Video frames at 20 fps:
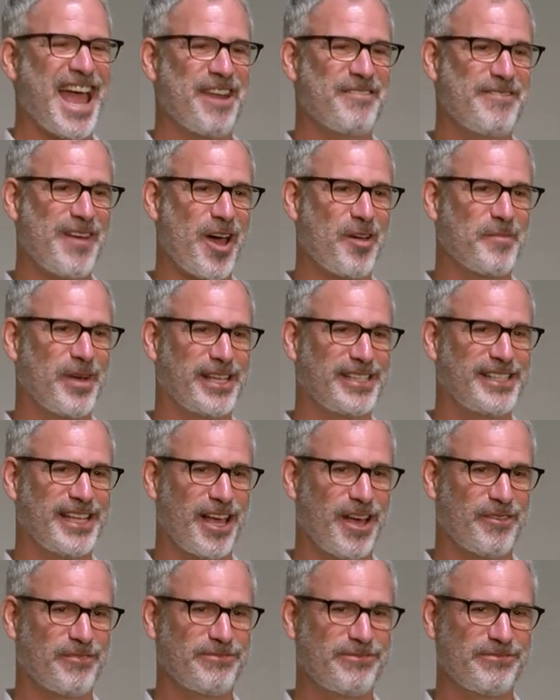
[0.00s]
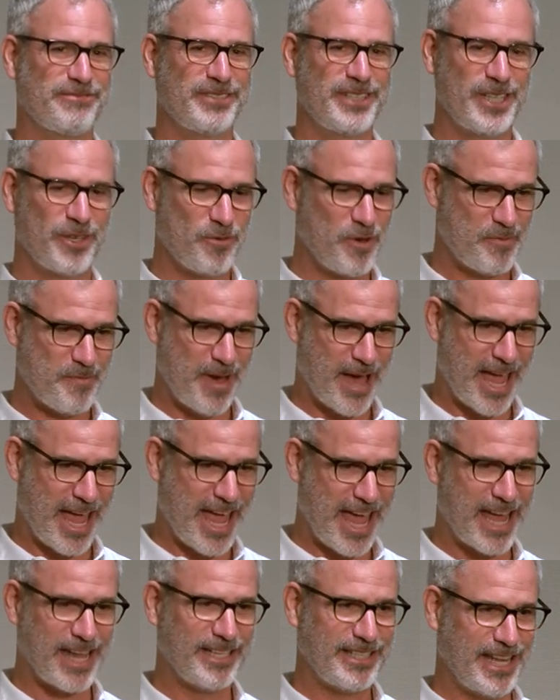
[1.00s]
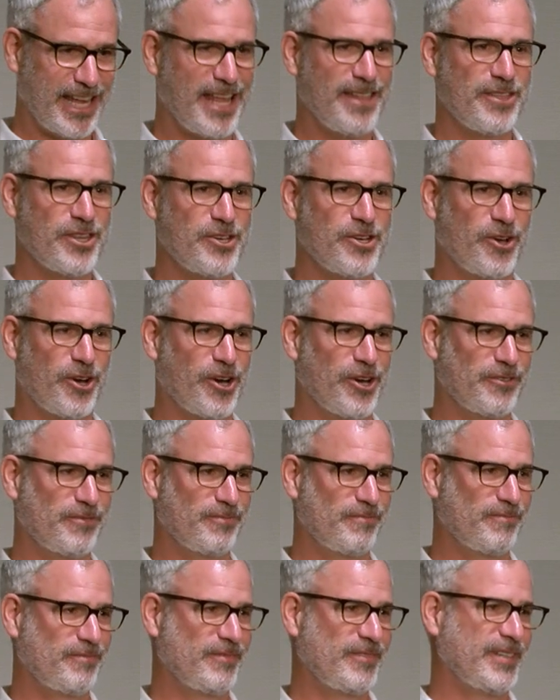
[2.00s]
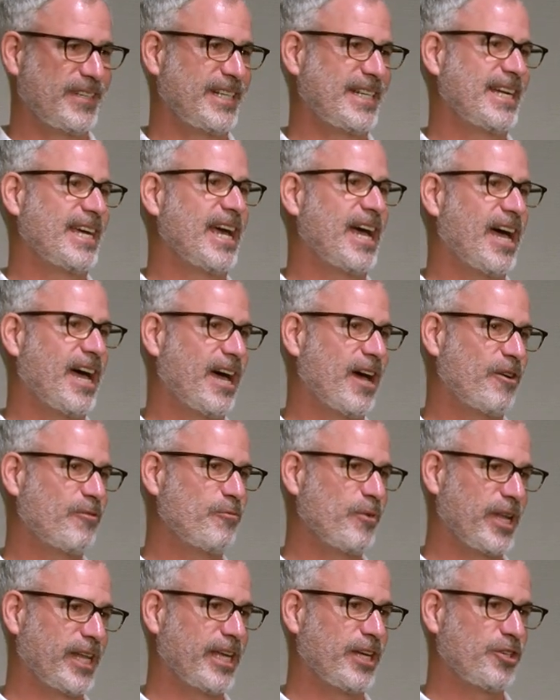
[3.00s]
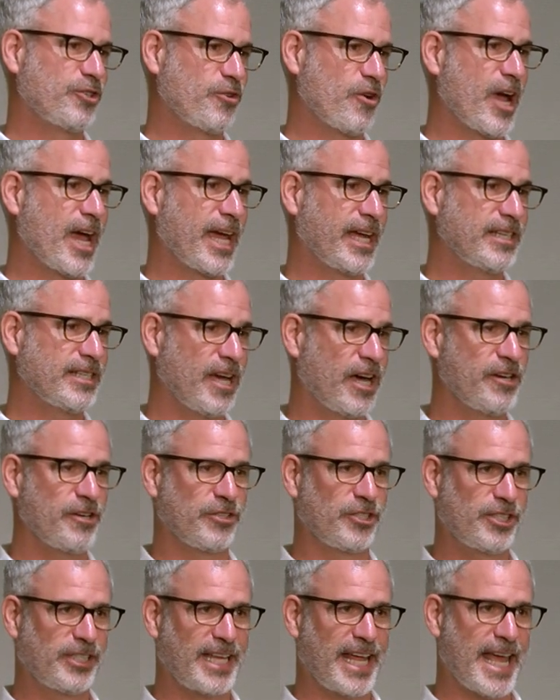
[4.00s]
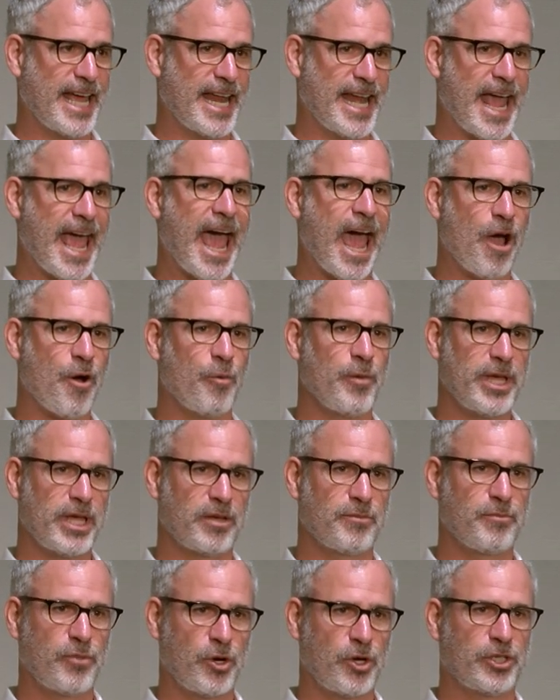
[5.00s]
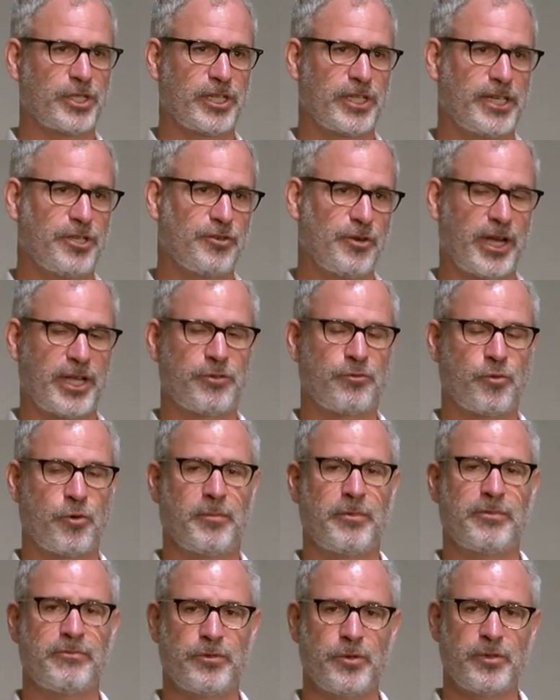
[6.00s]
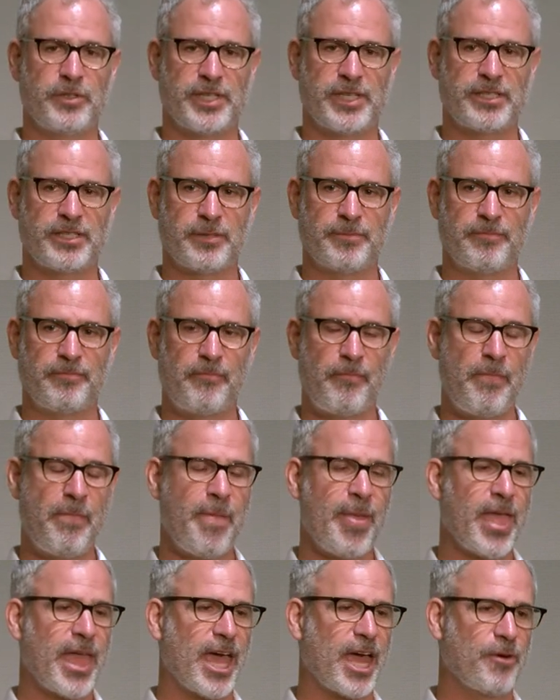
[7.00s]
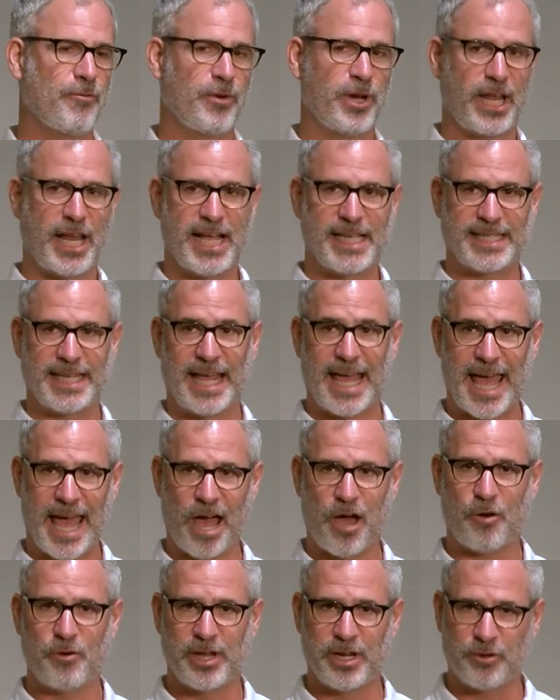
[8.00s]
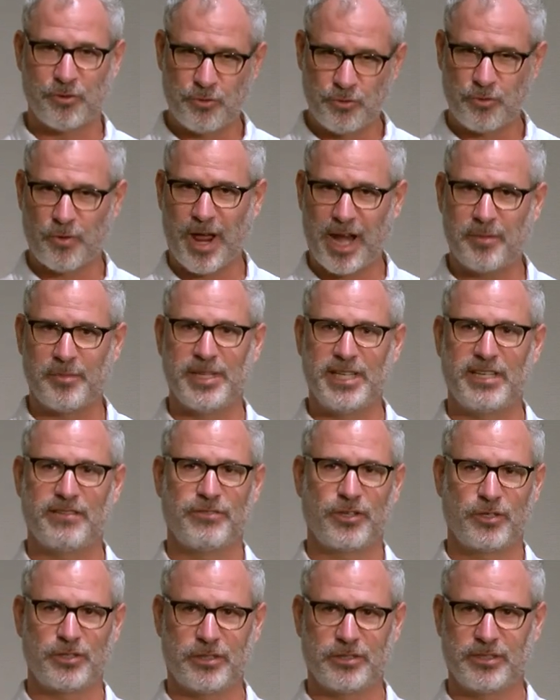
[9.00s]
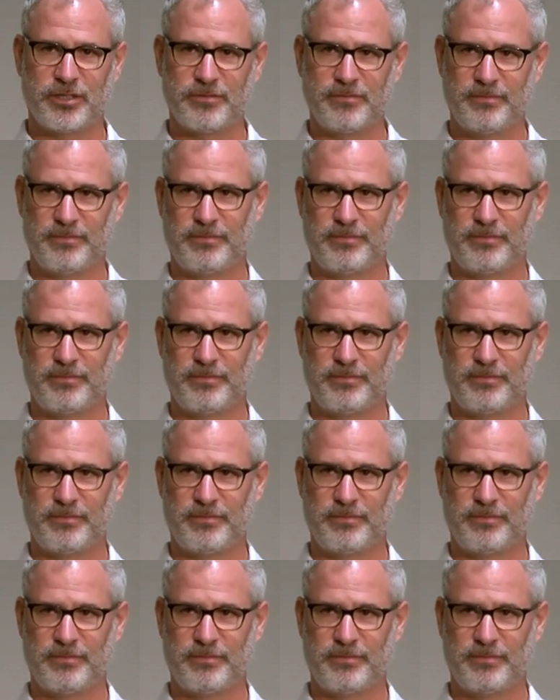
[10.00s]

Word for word: and found myself with my hands in the dirt uh, really trying to understand how we can personally transform the food system and realizing how incredibly difficult